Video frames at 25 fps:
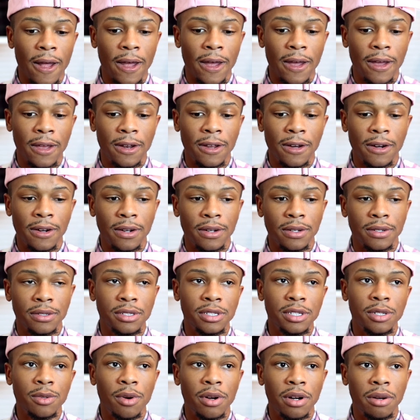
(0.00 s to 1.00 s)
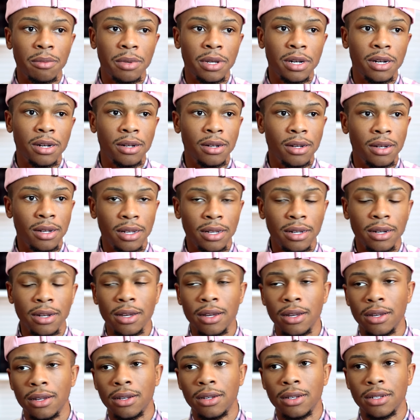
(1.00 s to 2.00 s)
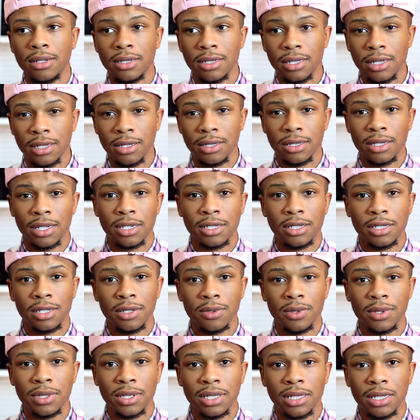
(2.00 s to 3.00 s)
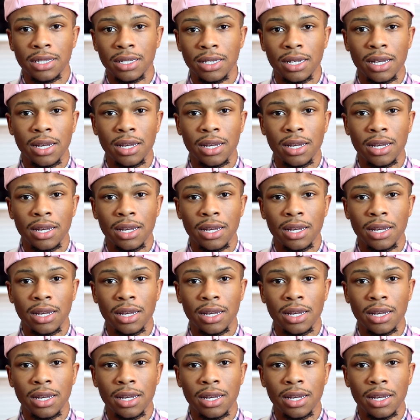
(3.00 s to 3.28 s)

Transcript: and uh, she wanted me to delete the uh, scenes that she was in,